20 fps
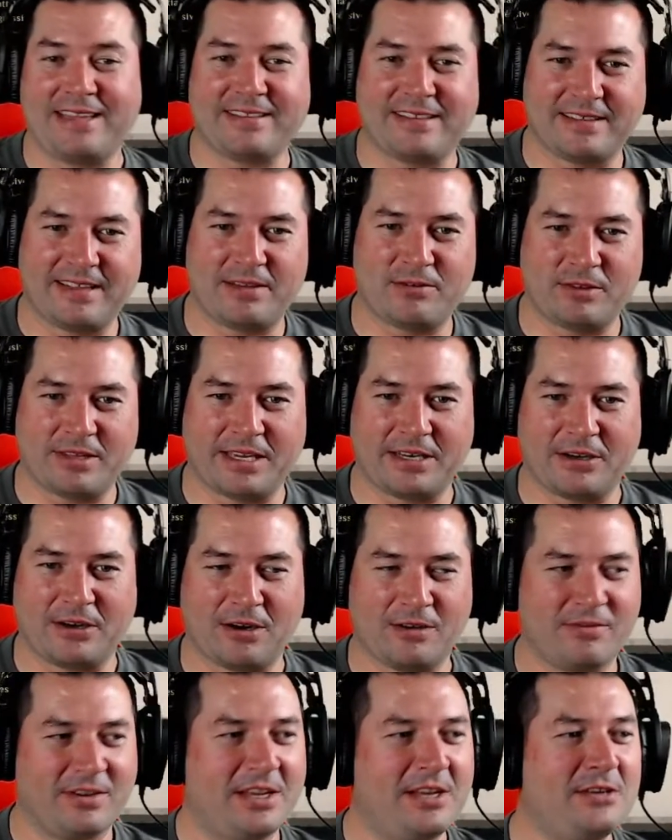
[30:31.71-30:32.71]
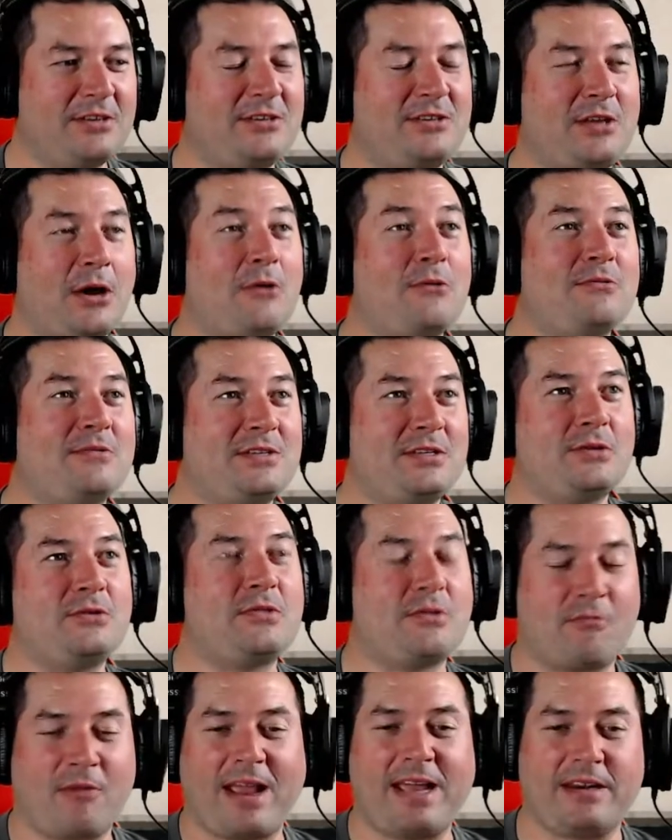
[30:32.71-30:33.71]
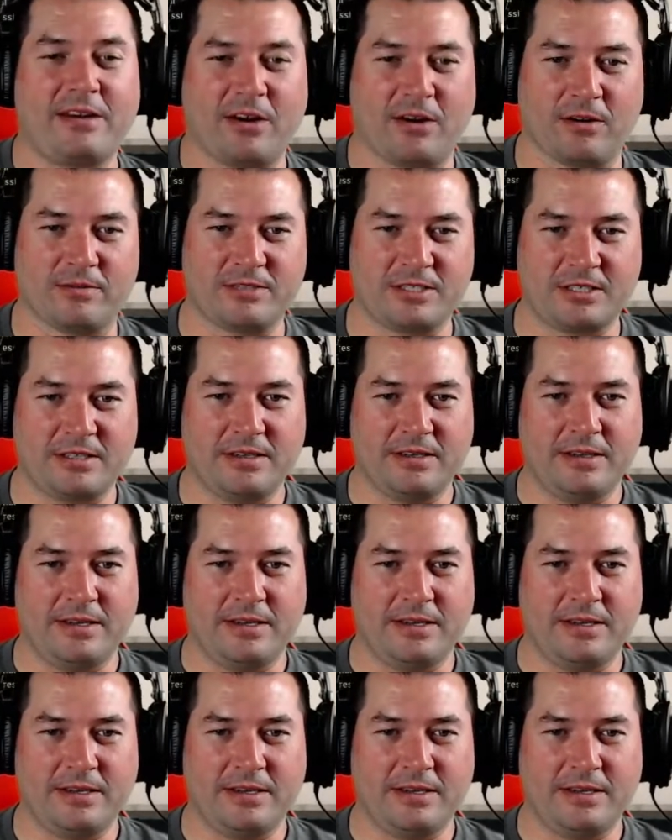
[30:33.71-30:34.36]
the leveling nerf. Don't do the raid nerfs.